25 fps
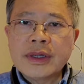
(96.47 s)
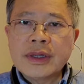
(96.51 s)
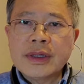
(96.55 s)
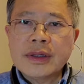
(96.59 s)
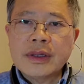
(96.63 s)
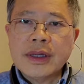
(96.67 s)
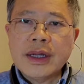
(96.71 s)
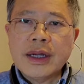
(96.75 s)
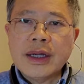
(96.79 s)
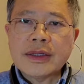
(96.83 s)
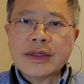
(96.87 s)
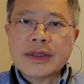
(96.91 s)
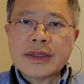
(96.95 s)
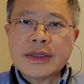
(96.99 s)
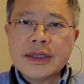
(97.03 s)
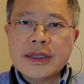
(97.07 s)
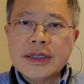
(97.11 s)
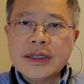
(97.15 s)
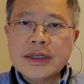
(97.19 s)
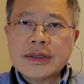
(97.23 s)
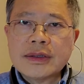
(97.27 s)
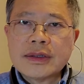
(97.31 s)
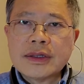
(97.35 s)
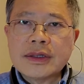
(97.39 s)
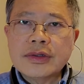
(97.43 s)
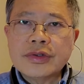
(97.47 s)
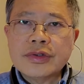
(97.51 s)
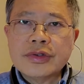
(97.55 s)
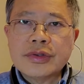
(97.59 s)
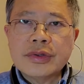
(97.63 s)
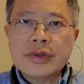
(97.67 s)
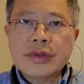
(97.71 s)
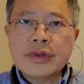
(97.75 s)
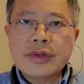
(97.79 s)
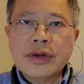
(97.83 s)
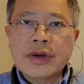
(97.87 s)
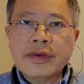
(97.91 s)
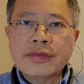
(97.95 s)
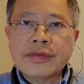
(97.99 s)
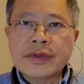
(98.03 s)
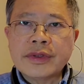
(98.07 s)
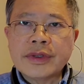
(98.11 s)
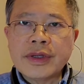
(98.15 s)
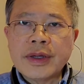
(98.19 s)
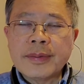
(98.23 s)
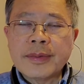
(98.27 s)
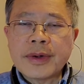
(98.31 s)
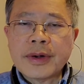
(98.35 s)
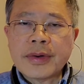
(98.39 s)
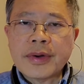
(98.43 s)
that has seized control of the
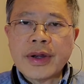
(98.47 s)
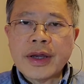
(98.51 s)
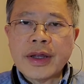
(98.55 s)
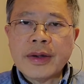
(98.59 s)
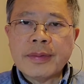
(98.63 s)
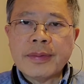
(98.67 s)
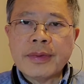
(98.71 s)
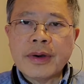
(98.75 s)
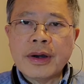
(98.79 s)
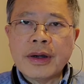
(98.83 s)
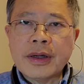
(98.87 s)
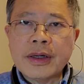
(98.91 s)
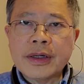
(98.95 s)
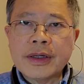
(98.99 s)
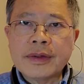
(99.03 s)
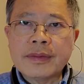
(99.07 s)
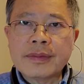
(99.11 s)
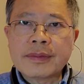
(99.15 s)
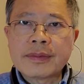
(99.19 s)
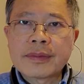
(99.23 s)
Democratic Party.